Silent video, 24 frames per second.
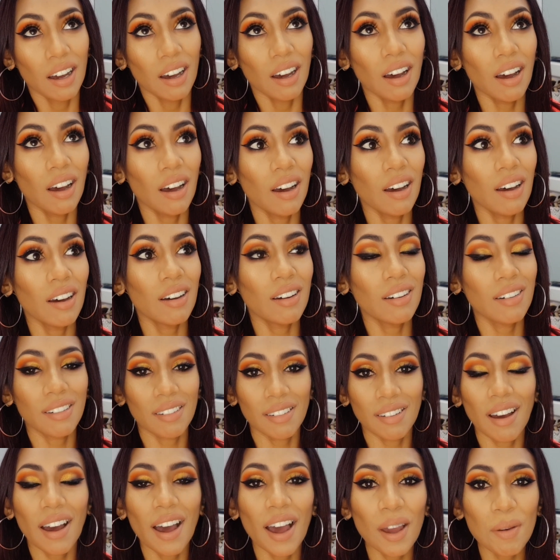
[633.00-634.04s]

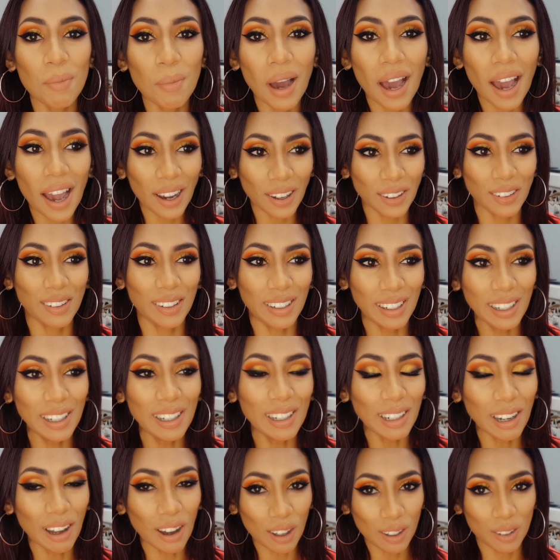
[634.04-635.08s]
I'm actually
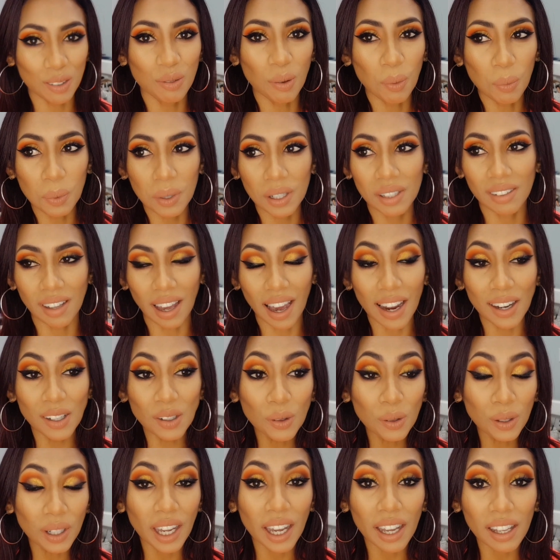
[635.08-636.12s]
lost for words. I
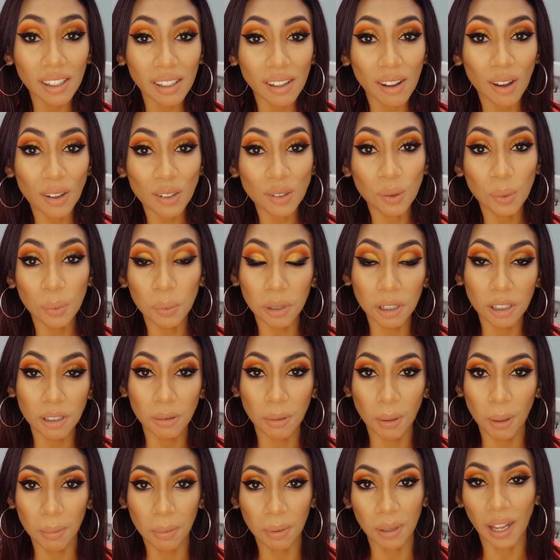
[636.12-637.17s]
don't get lost for words,
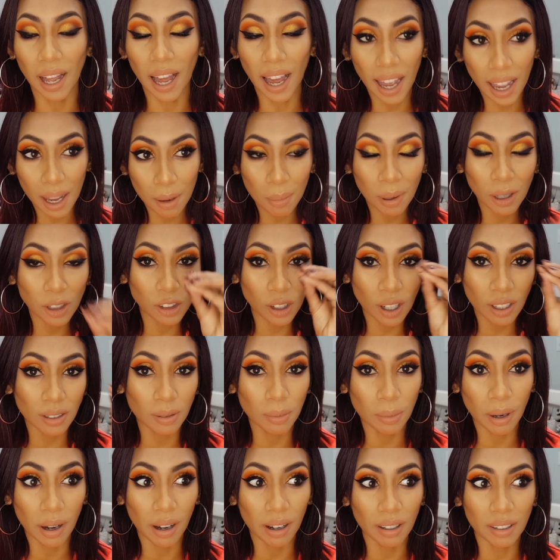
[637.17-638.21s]
people. I'm a
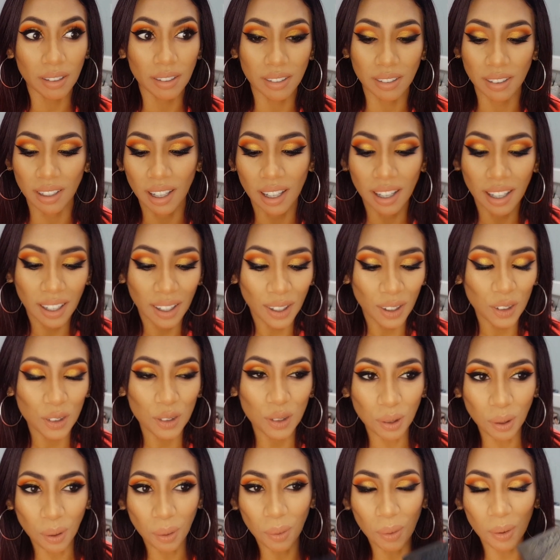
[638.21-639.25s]
chatterbox.
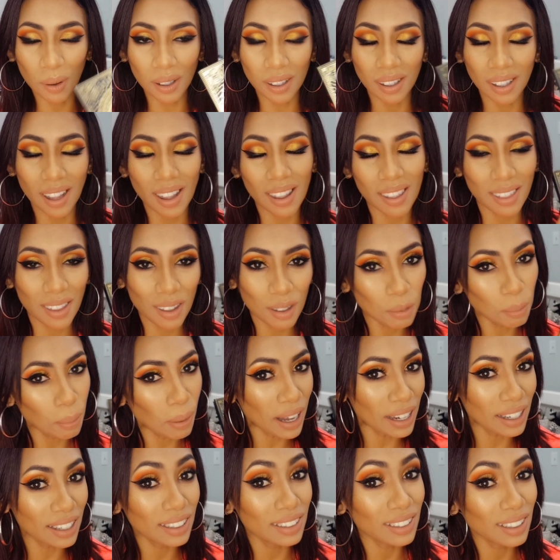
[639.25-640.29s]
So this
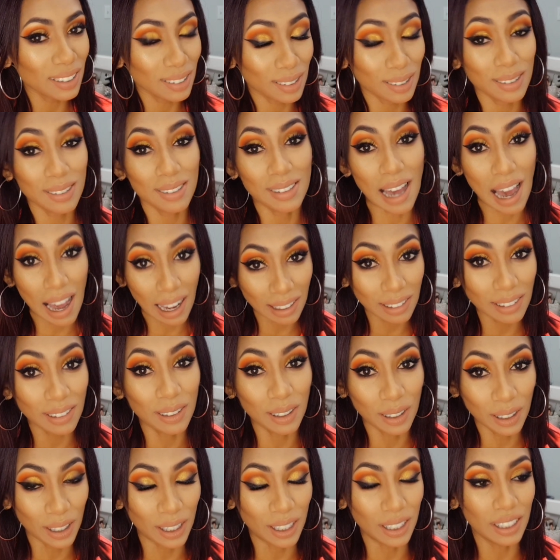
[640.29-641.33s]
palette is that
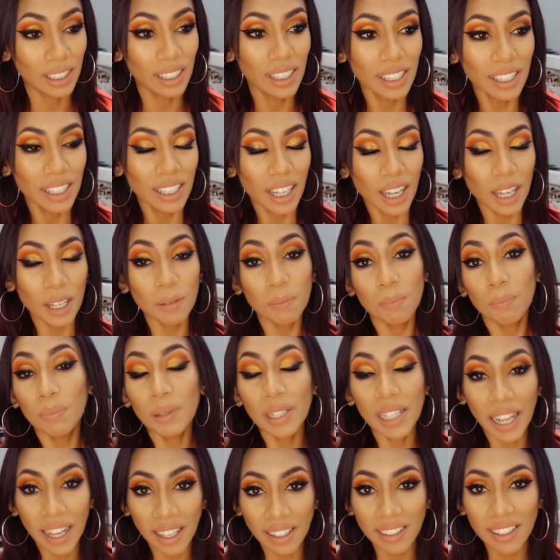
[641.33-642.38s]
good. It
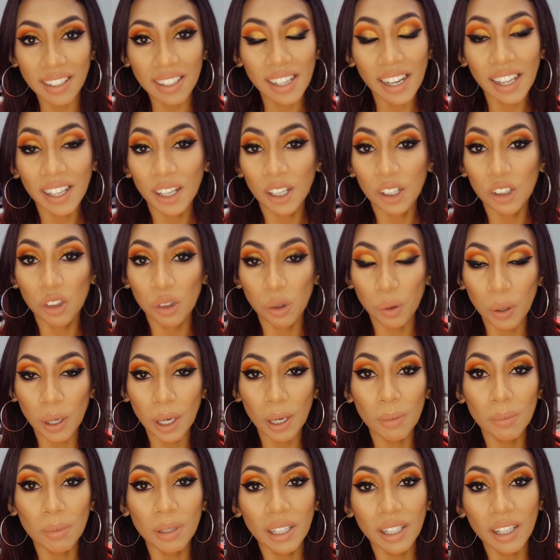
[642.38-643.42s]
blended like a
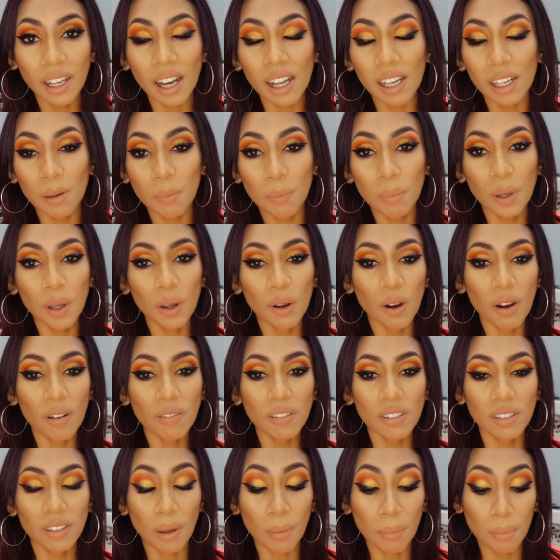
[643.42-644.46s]
dream. The color payoff
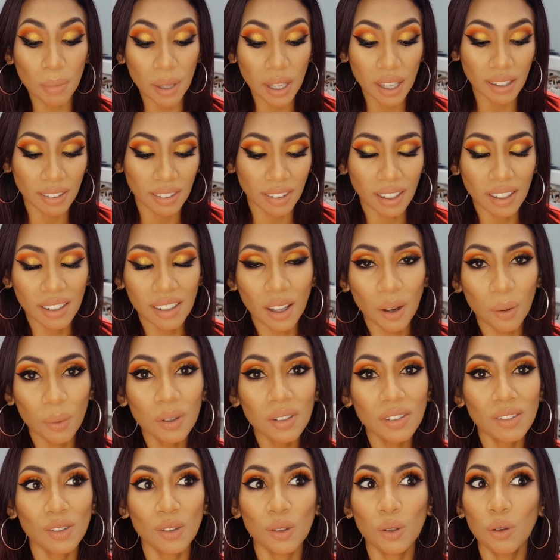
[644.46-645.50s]
was amazing. There
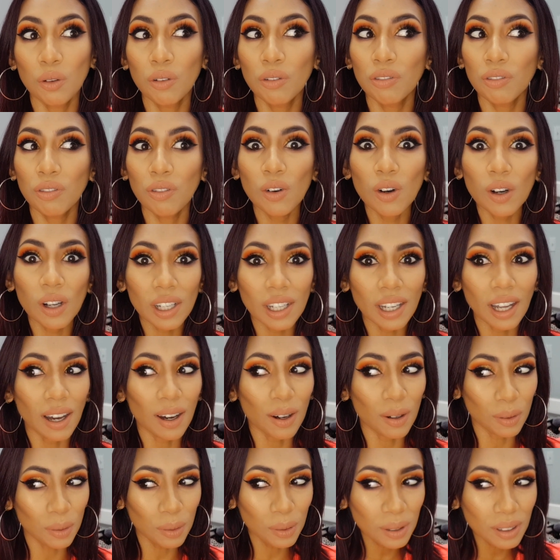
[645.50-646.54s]
was no
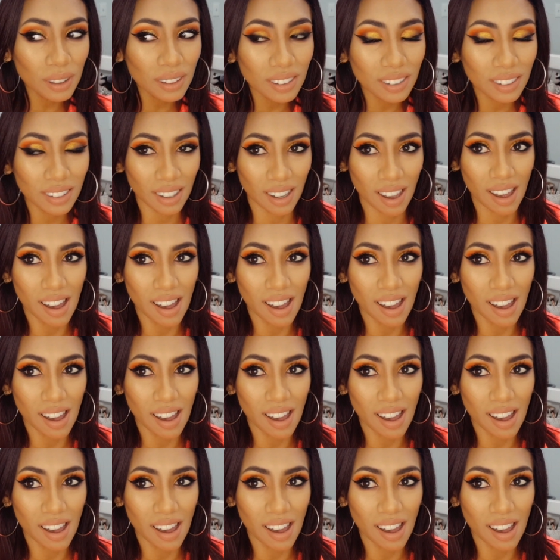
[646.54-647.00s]
fallout,